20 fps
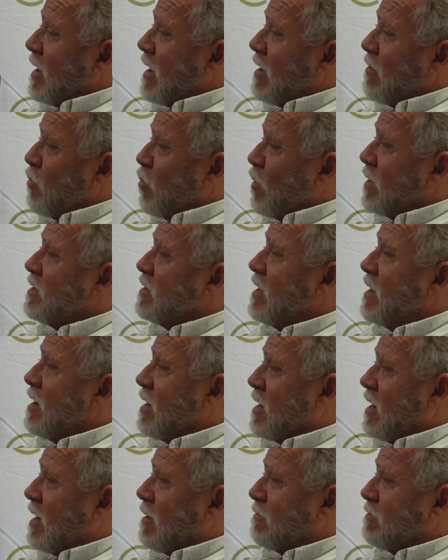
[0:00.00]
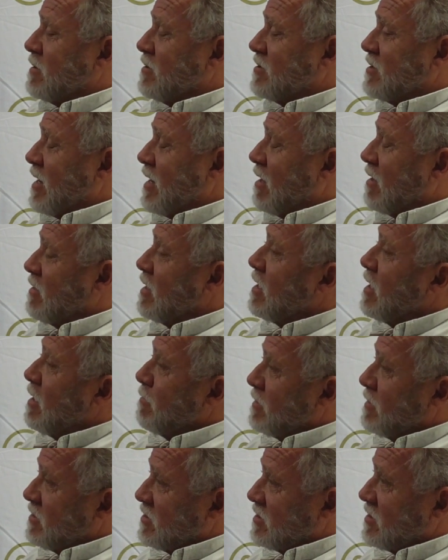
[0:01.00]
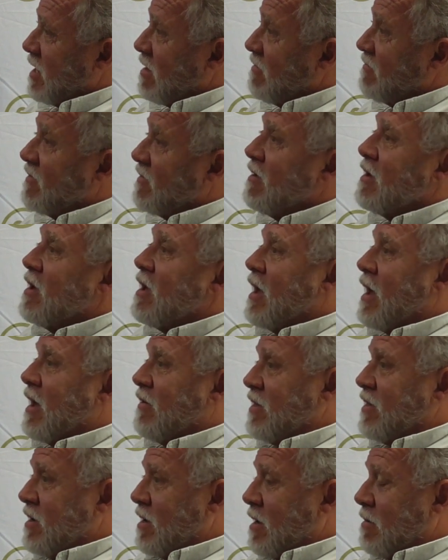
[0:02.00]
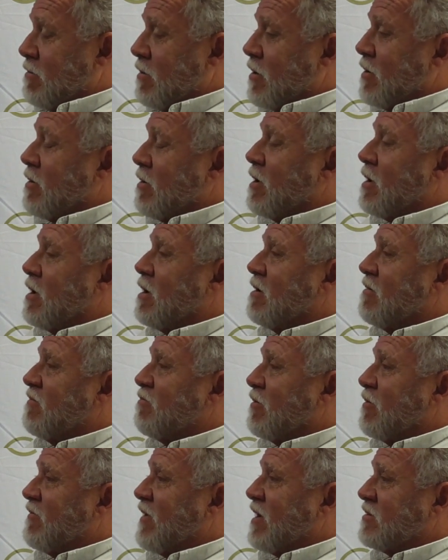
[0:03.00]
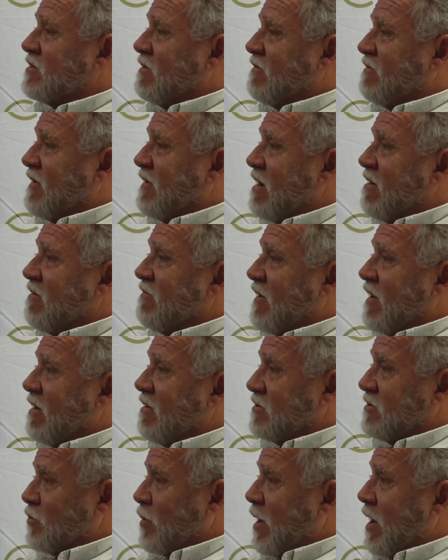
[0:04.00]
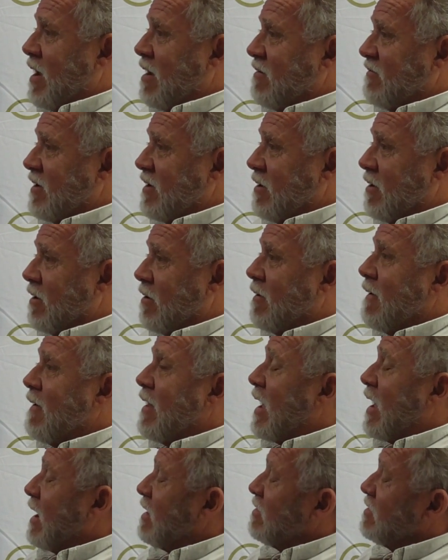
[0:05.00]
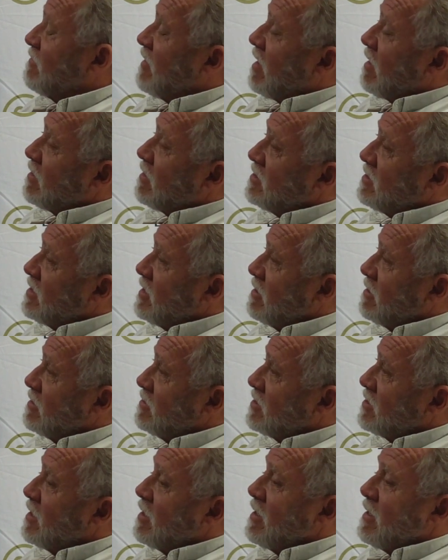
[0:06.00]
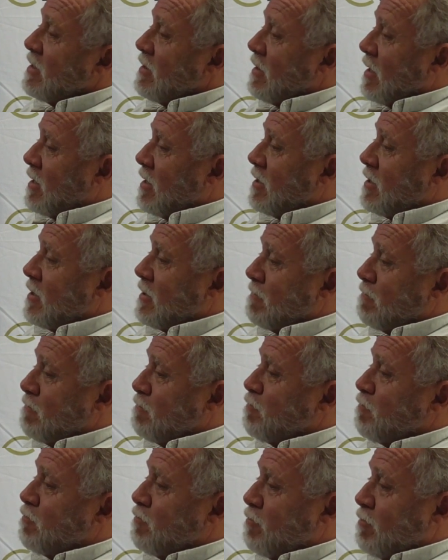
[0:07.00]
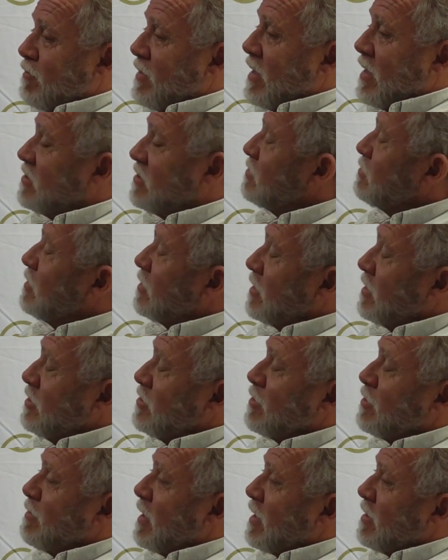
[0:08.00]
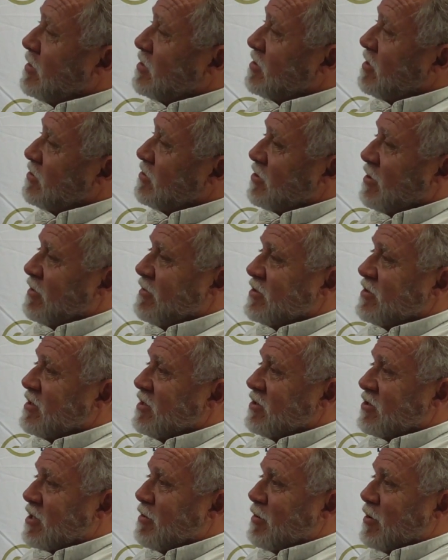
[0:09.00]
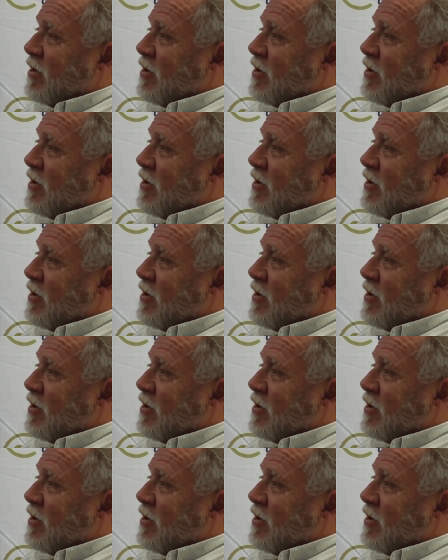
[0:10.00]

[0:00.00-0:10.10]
And what they accomplish and how they keep us safe, and the number of professional firefighters we have here and the volunteers, it's really tremendous, their service to this community.